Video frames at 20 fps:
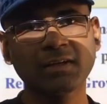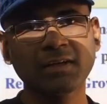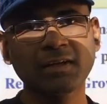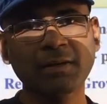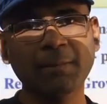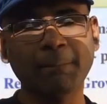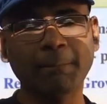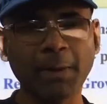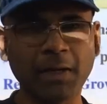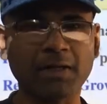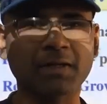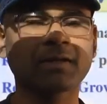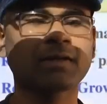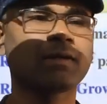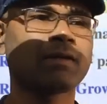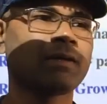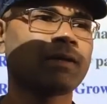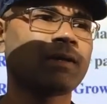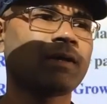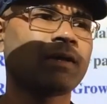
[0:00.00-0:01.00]
But
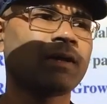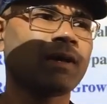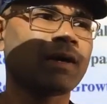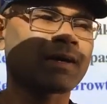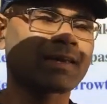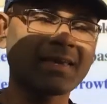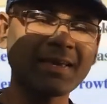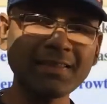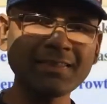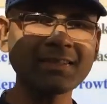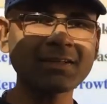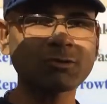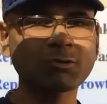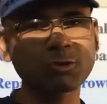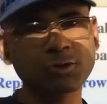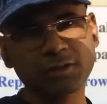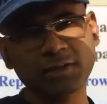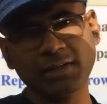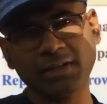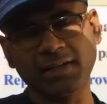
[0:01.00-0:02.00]
again the
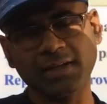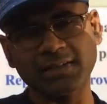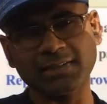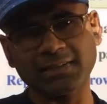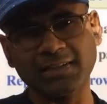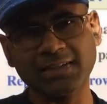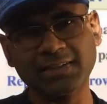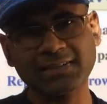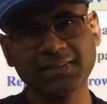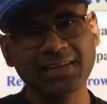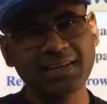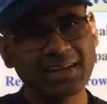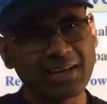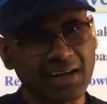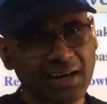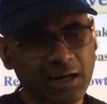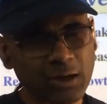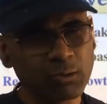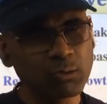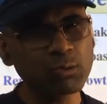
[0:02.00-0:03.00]
question arises,
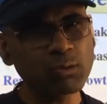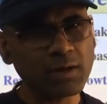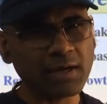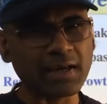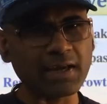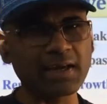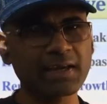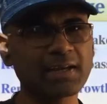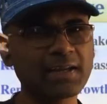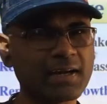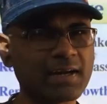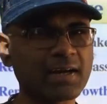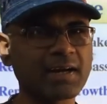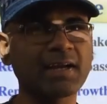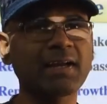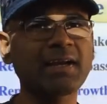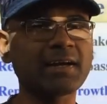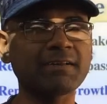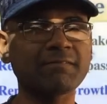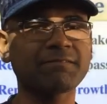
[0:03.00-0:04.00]
how can I
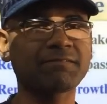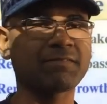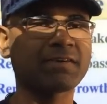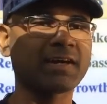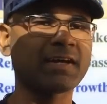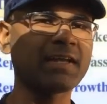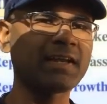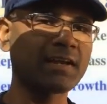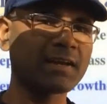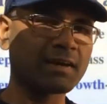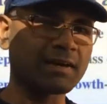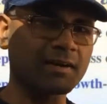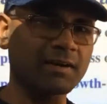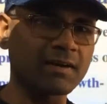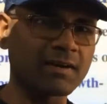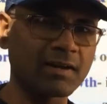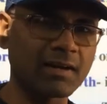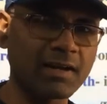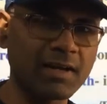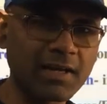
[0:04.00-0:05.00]
define
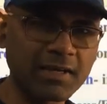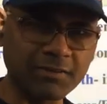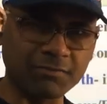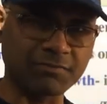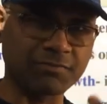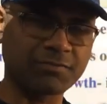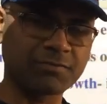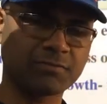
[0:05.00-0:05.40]
a life?